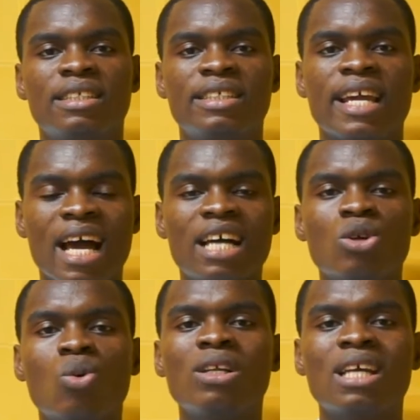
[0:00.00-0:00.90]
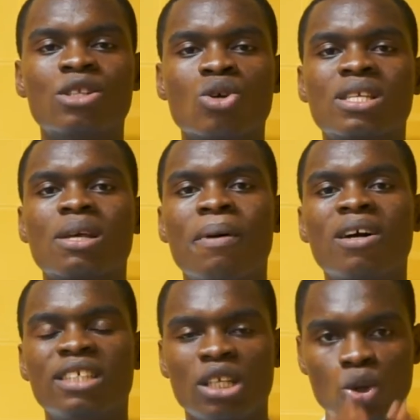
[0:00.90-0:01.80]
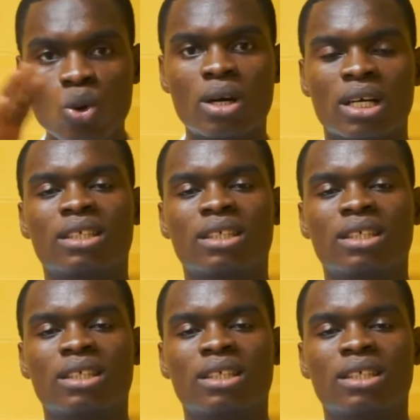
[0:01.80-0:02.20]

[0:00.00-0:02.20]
They are the one that talks about the look